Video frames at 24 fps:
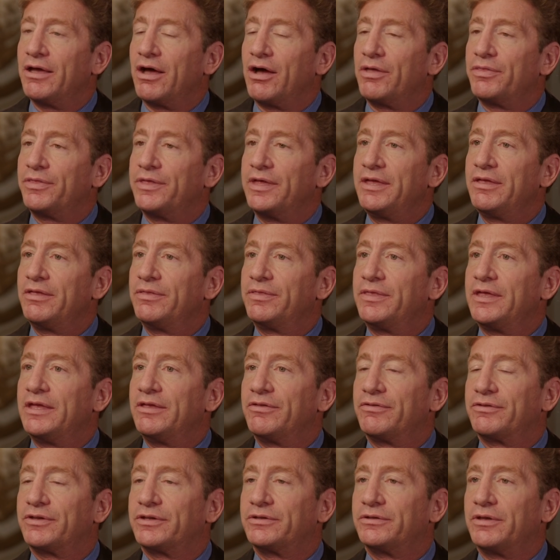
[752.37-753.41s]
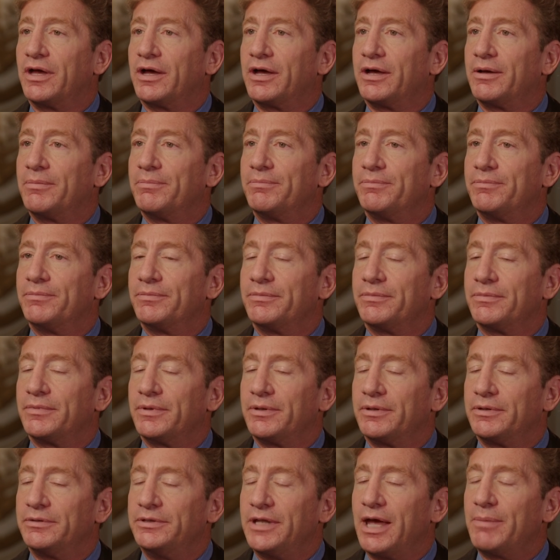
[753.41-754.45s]
uh, the, these um,
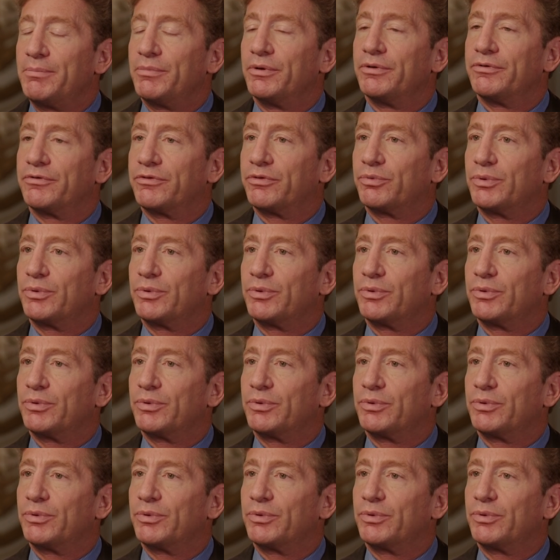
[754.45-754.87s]
numbers,